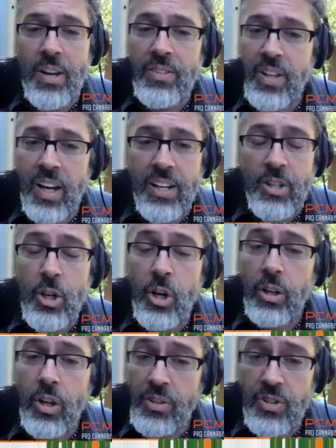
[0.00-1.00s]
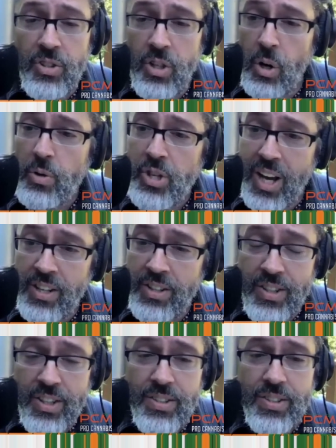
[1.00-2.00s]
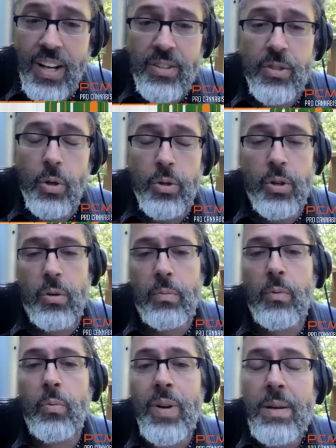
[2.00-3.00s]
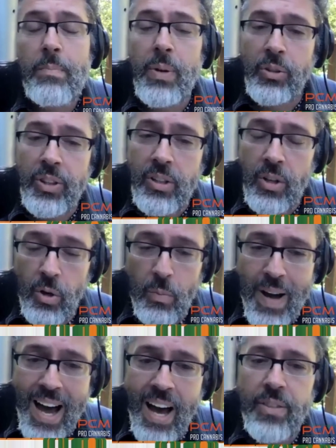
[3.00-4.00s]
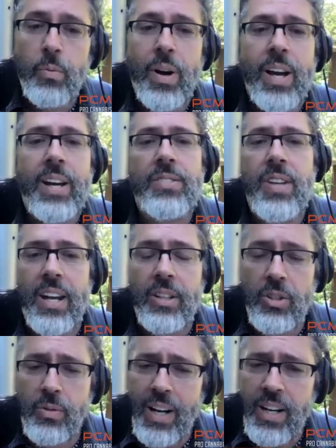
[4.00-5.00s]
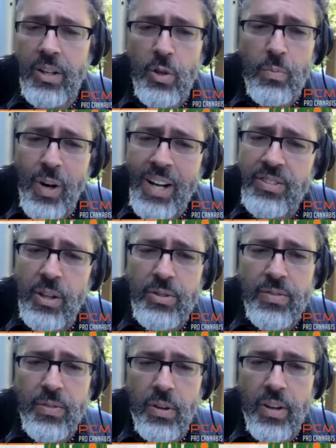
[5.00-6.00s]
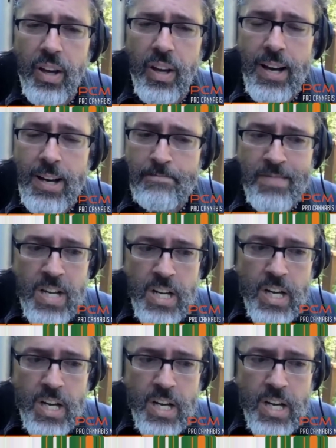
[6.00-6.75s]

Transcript: is a causes neurogenesis and so you're rebuilding neural pathways and creating new brain cells for the, the um,